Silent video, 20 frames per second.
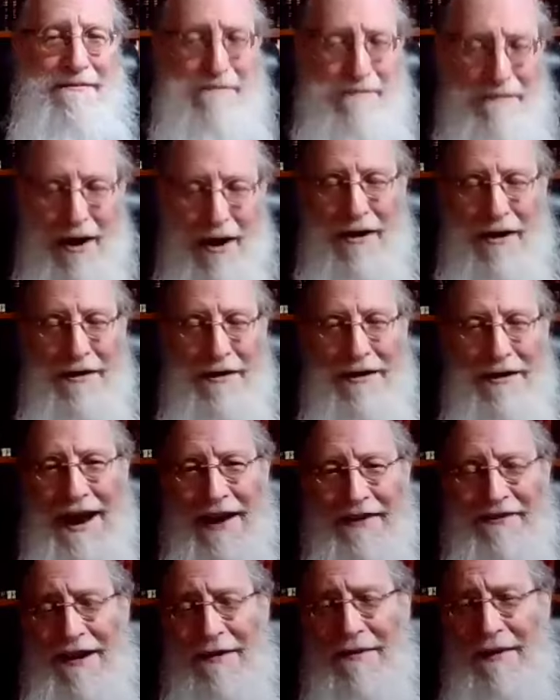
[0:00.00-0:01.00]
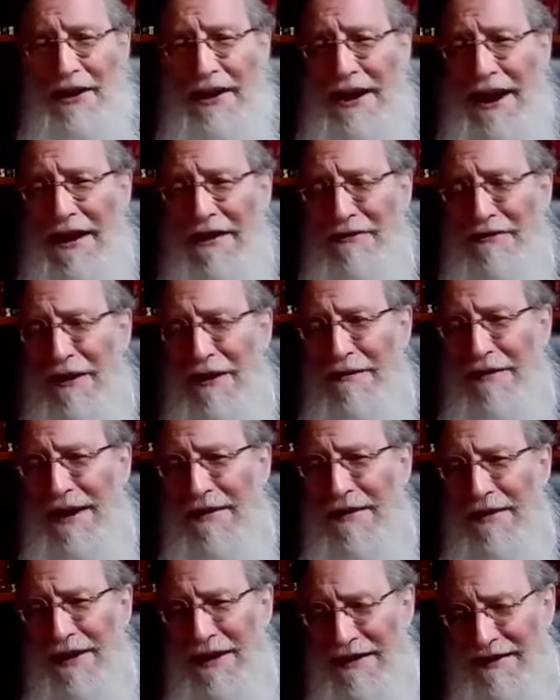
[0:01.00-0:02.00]
Mo Hashem Elokecha shoyel
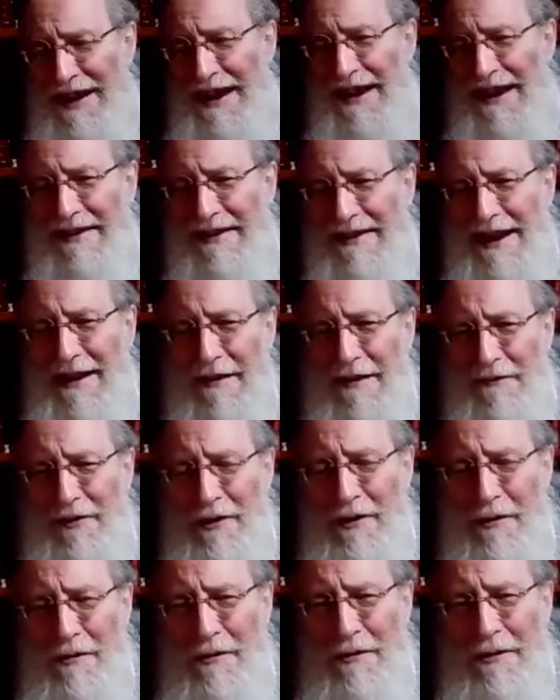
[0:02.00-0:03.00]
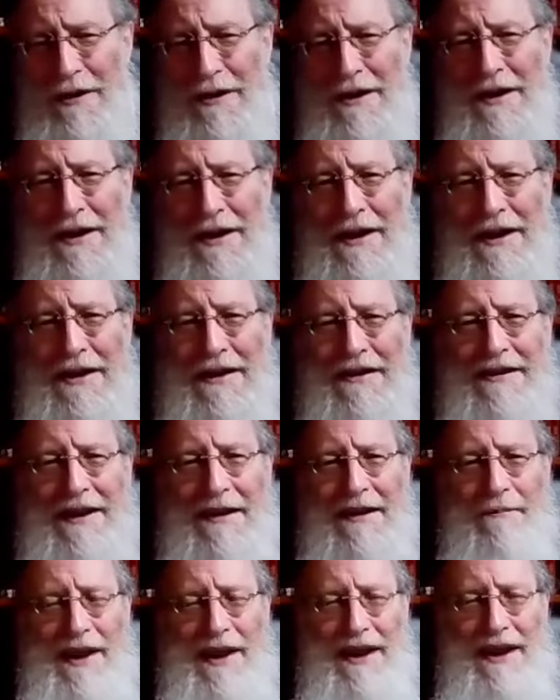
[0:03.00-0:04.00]
Me'imoch. He's asking of you
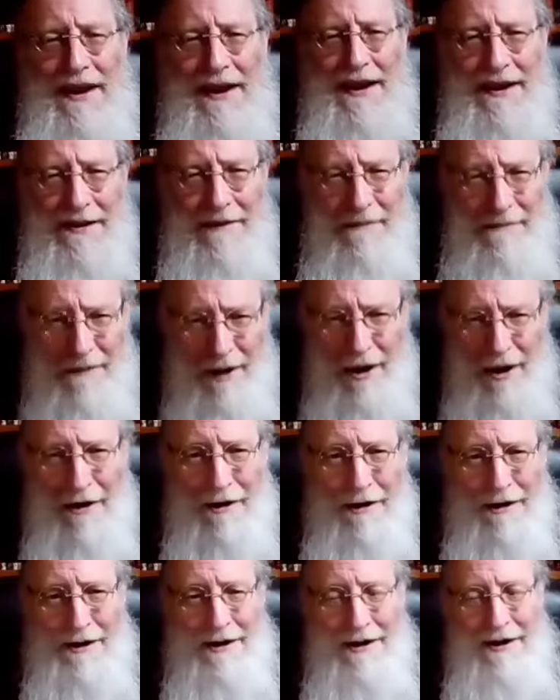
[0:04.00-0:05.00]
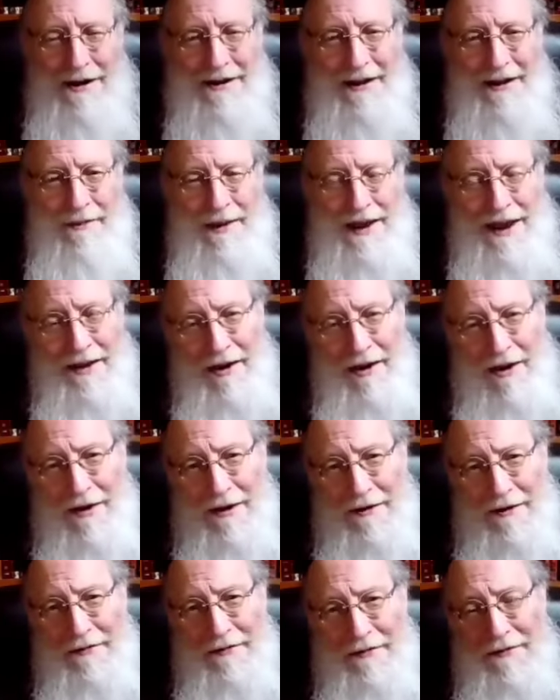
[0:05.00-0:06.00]
to be Mo, to be an
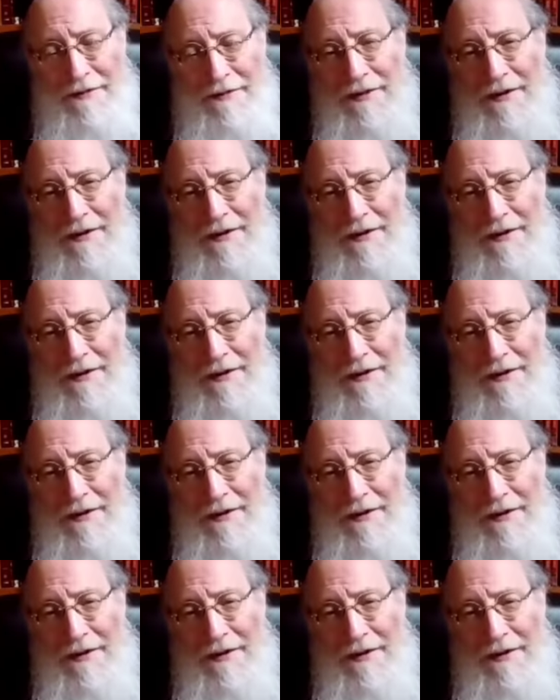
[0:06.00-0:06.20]
Onof.